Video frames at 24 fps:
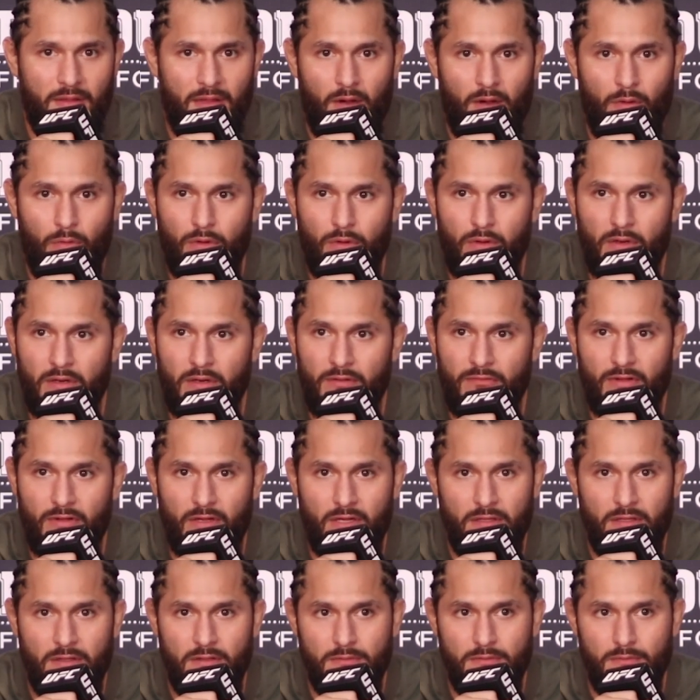thought we were going to
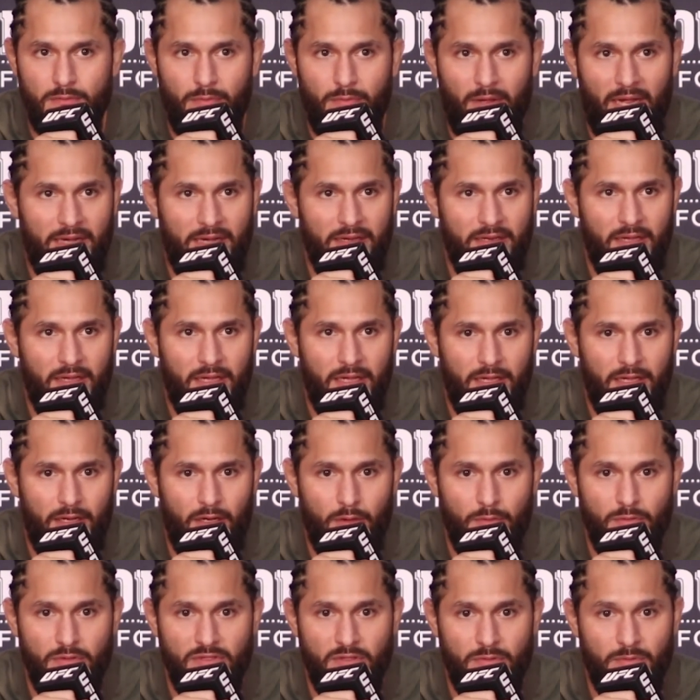fucking patty kick it
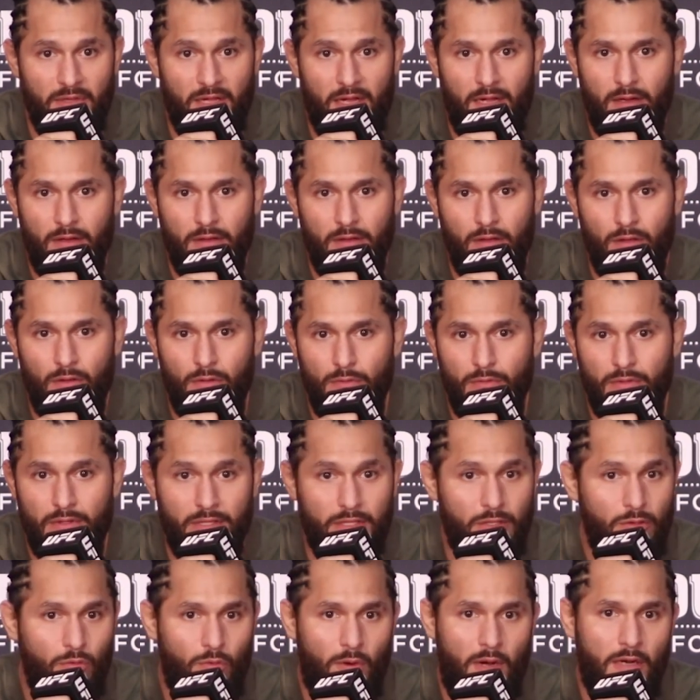up or something. I don't know. But
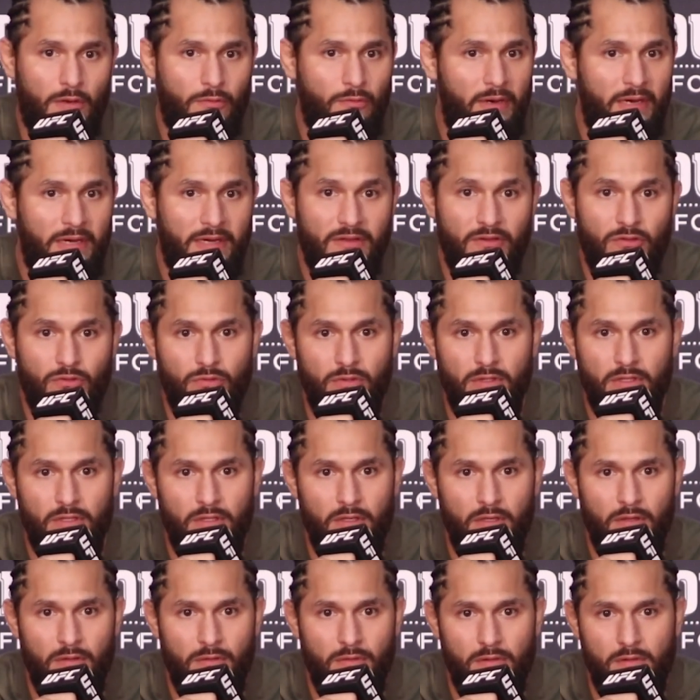he walked right into it, you
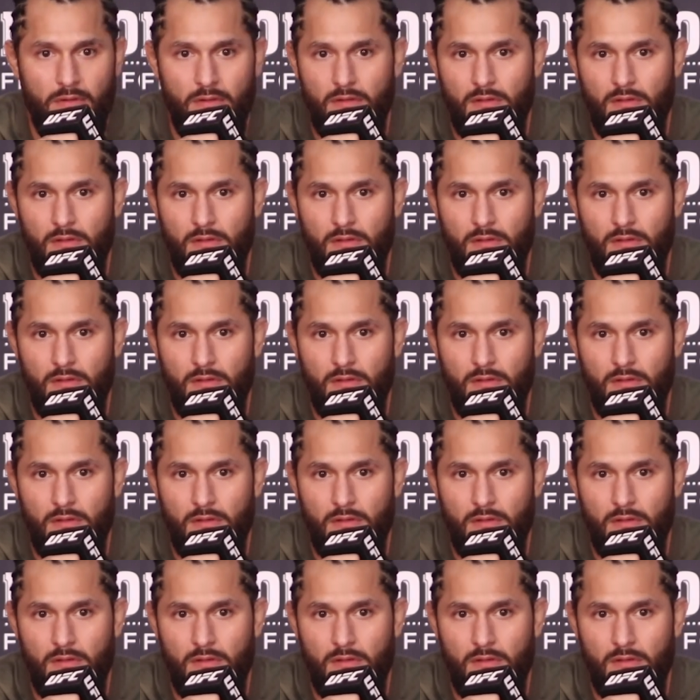know.